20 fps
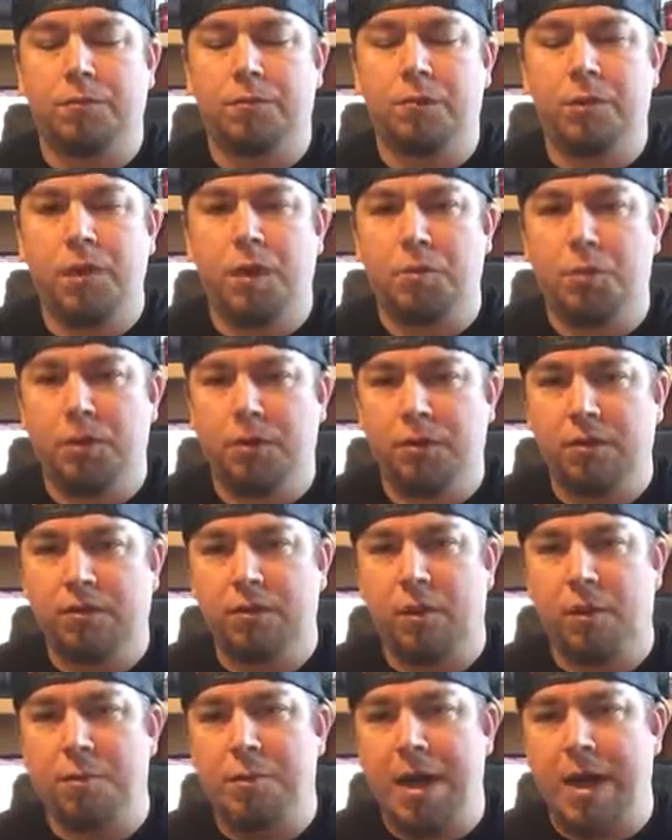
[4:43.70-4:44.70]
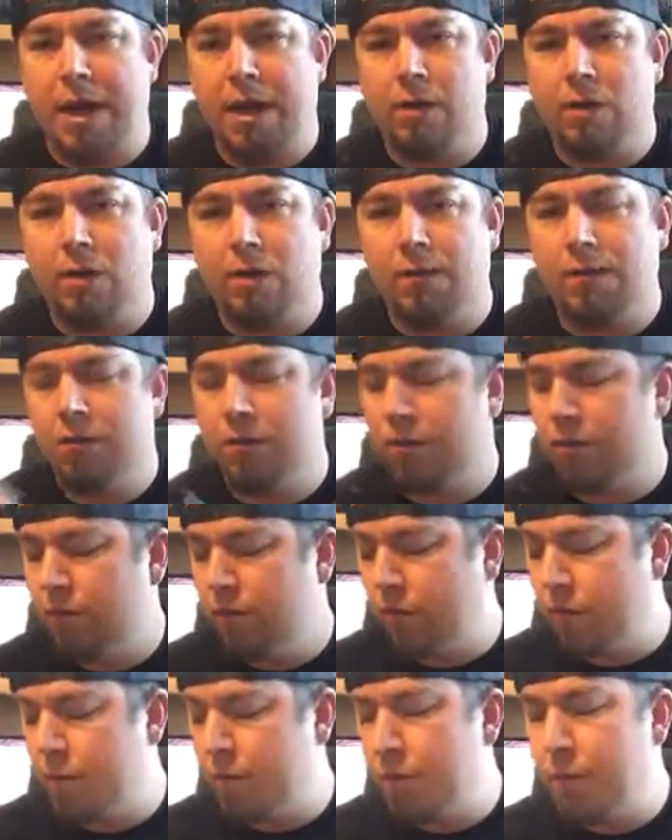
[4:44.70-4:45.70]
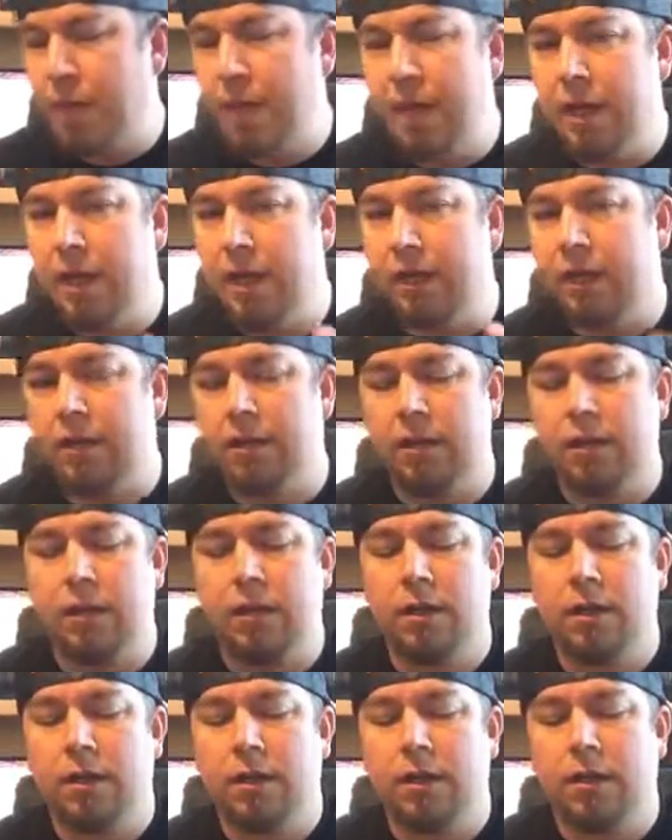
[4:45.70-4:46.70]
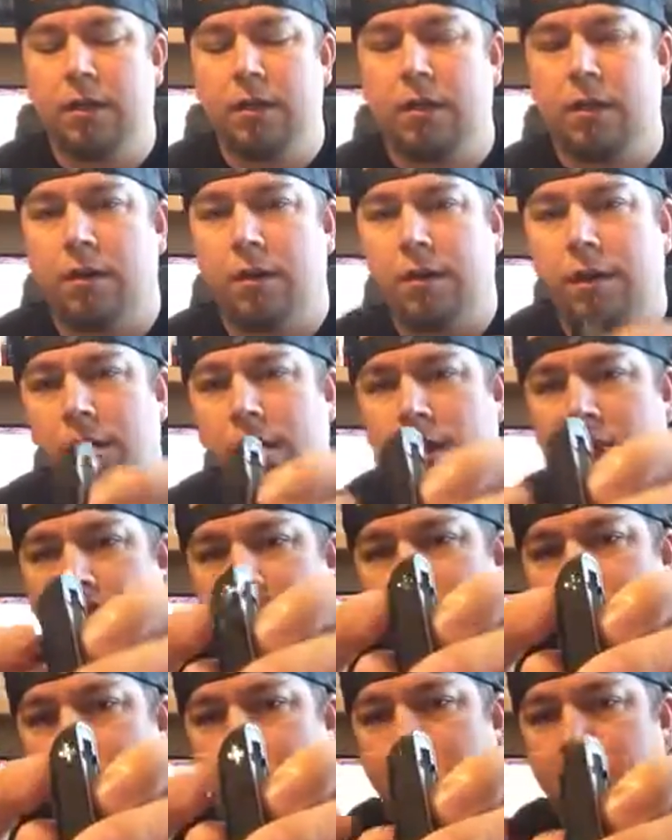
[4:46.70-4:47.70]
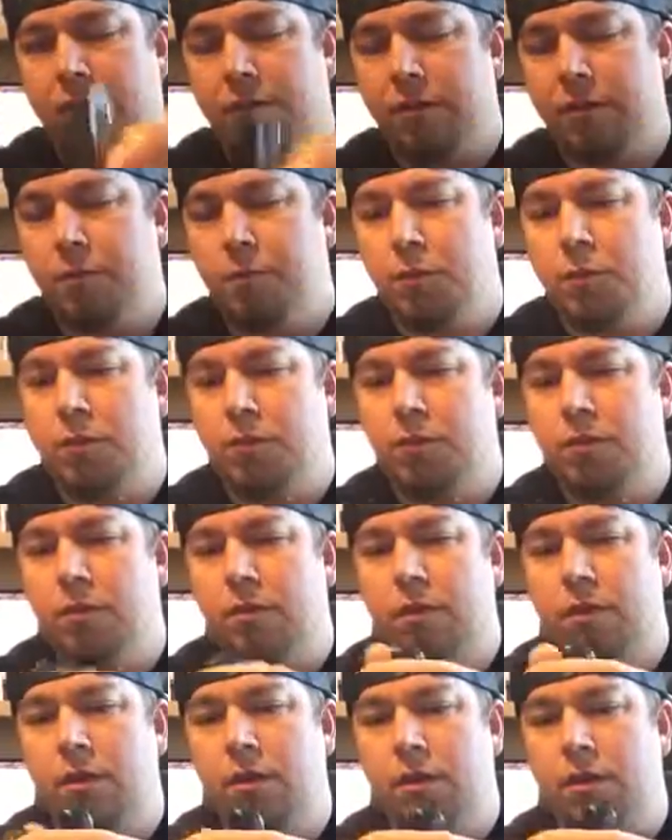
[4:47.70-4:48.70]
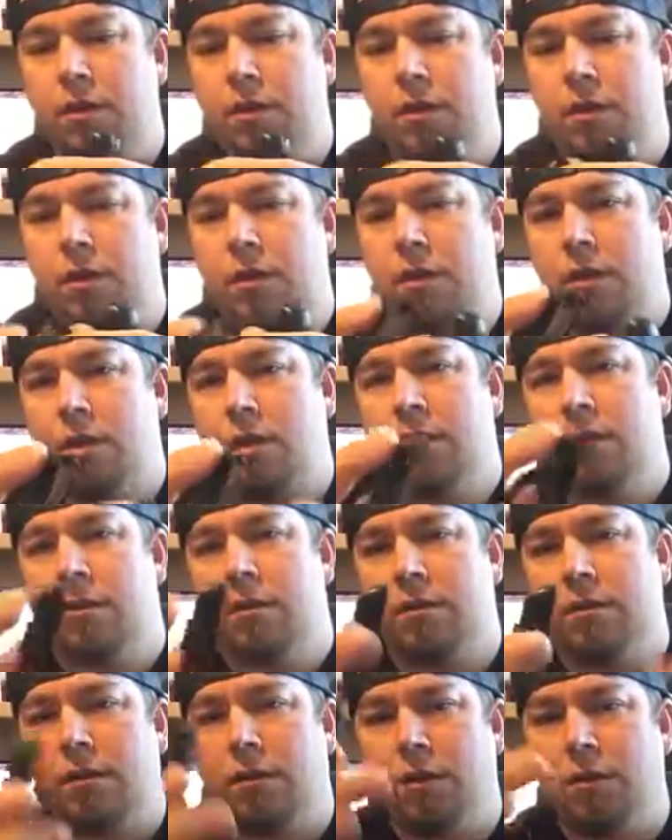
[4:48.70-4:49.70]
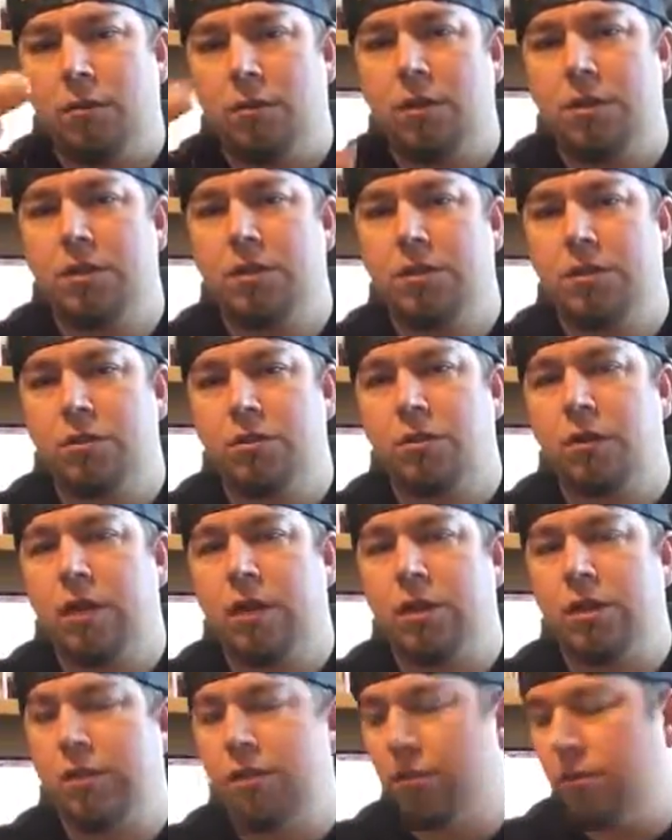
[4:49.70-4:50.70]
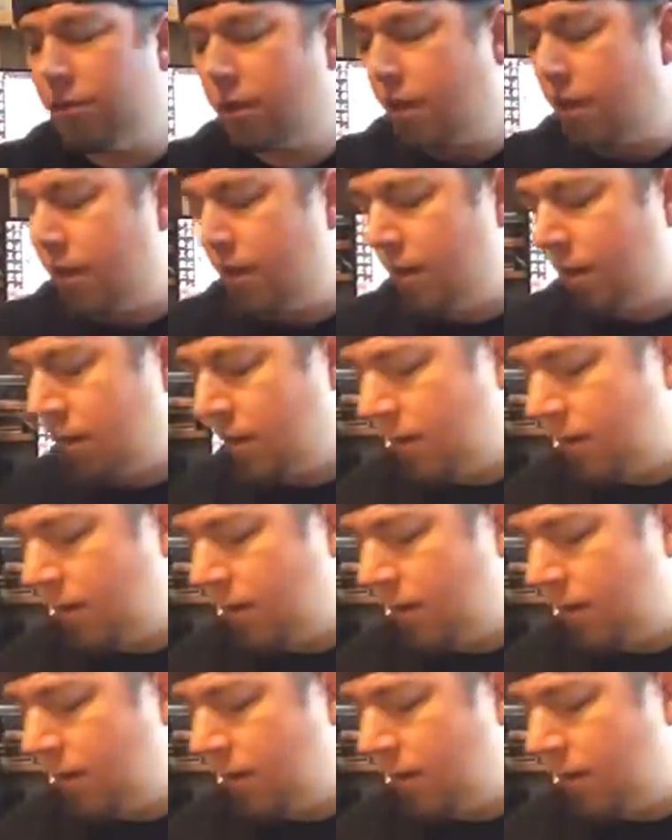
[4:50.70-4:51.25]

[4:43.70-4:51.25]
Do not put these on backwards because they're a pain. They got a little plus symbol to tell you which direction to slide it